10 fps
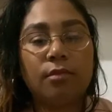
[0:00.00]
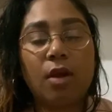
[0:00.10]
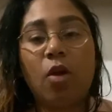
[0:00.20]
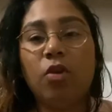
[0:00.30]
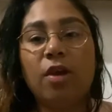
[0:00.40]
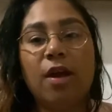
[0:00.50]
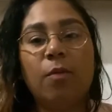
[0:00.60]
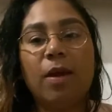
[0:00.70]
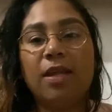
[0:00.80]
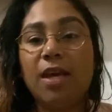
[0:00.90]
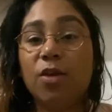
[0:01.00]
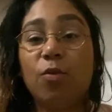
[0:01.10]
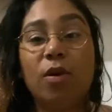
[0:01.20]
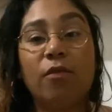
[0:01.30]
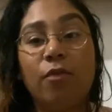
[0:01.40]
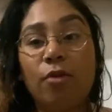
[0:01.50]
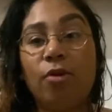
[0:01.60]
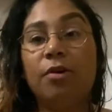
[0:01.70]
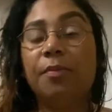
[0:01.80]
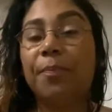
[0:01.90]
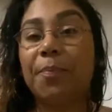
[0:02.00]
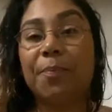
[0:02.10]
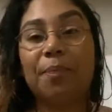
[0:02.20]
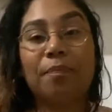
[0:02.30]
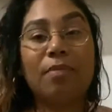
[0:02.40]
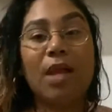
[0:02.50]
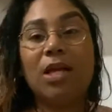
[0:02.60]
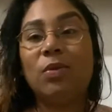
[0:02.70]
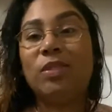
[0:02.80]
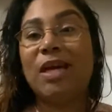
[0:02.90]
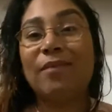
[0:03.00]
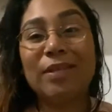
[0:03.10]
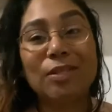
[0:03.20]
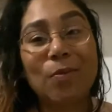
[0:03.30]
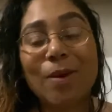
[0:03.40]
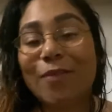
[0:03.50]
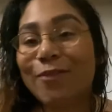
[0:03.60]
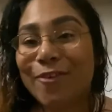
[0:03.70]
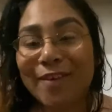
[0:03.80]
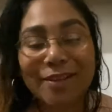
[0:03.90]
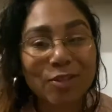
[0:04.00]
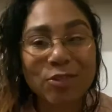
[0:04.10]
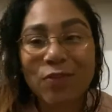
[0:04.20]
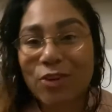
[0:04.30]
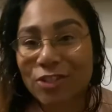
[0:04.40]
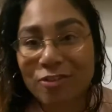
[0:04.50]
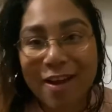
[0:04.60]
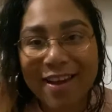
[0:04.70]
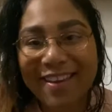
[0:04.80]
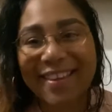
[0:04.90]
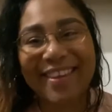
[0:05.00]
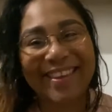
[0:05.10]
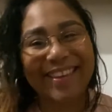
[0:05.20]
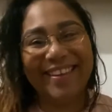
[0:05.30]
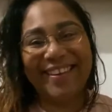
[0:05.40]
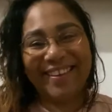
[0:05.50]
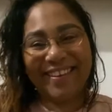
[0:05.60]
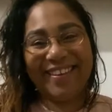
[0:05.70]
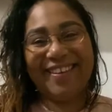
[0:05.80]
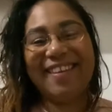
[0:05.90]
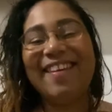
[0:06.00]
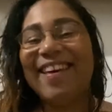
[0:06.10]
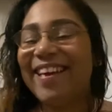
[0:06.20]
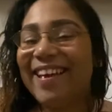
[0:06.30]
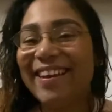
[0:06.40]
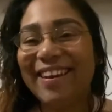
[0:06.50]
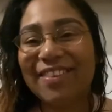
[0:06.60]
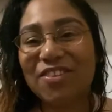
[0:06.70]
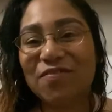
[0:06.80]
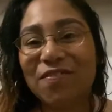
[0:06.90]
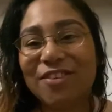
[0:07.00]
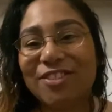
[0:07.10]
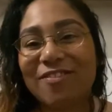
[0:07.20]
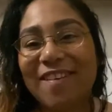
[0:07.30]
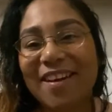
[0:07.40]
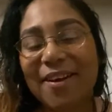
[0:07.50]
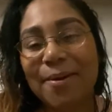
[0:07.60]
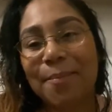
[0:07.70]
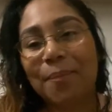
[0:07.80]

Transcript: Oh, you gotta wait. Yeah, you don't wanna fall. You definitely don't wanna fall. Let those floors dry. Let those floors dry.